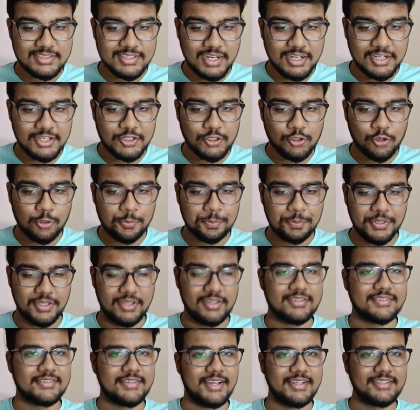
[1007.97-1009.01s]
Control
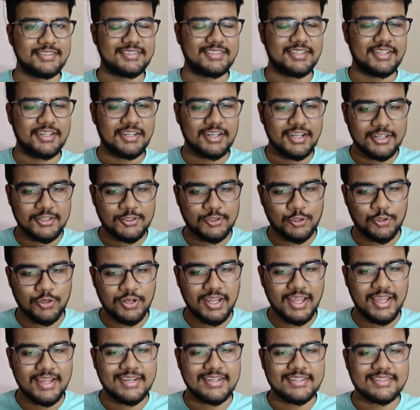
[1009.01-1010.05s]
P is the answer.
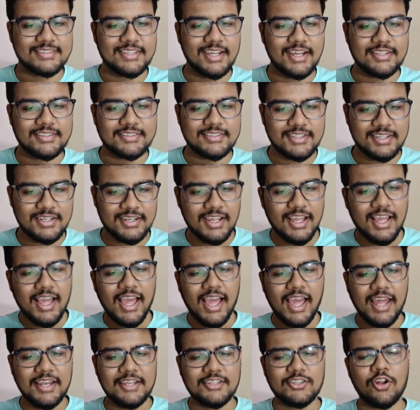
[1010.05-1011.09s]
Control N is the answer.
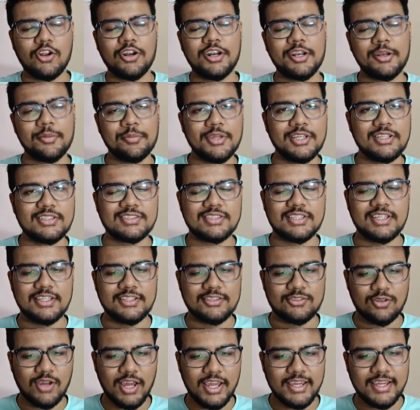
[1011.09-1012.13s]
N is already being
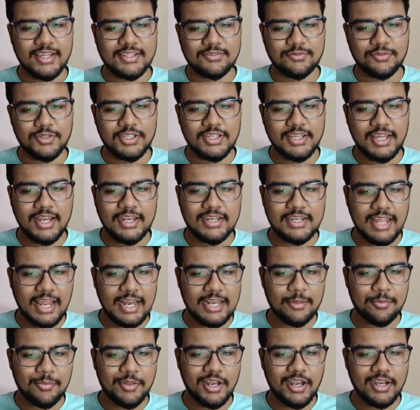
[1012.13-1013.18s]
seen. So I guess we can
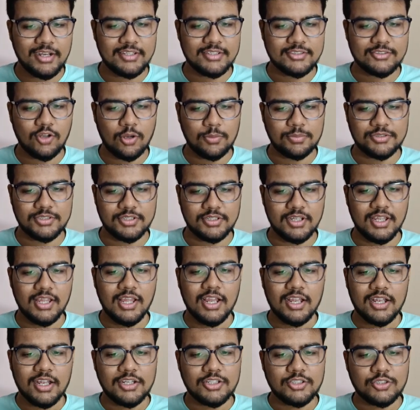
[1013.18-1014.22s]
eliminate this option.
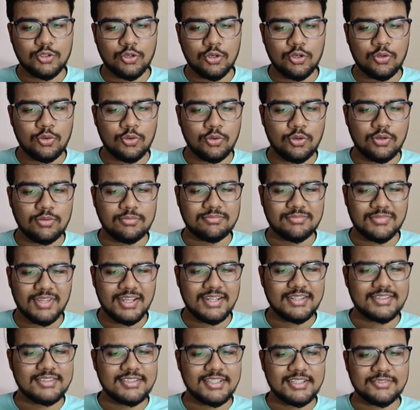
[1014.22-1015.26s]
Control O,
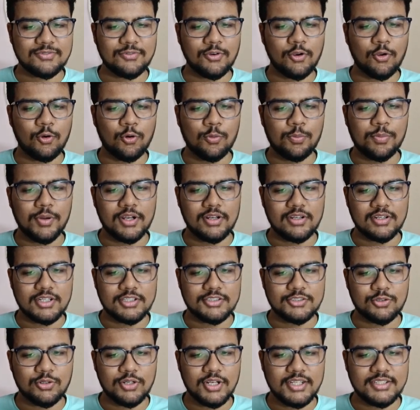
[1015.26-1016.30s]
it's just for open.
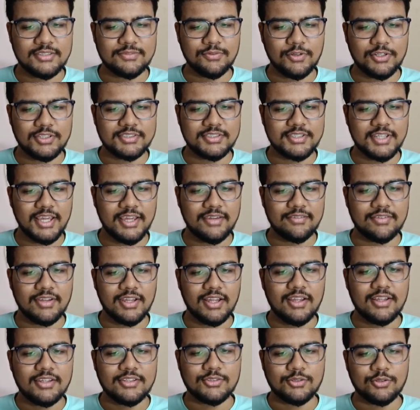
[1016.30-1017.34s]
Control S for save.
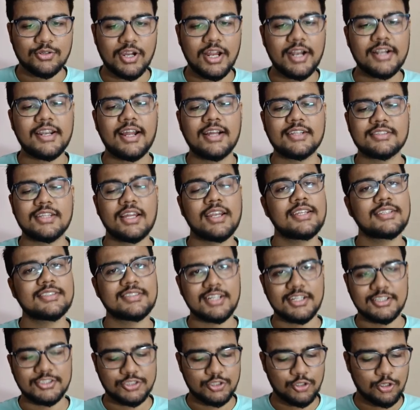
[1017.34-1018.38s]
So correct answer is
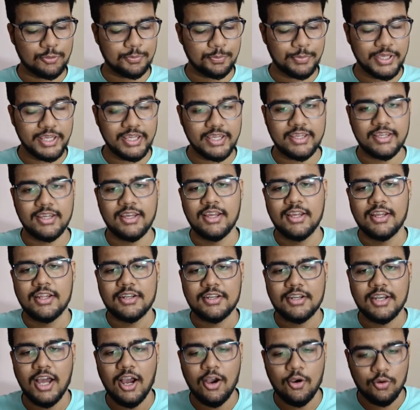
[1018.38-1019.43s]
Control P.
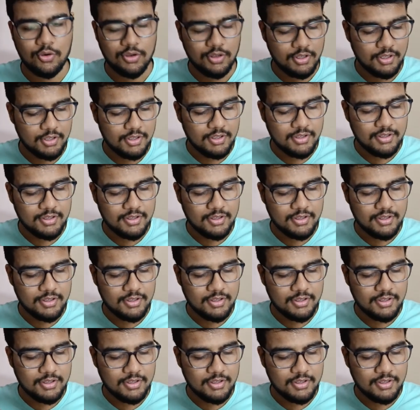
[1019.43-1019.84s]
Now,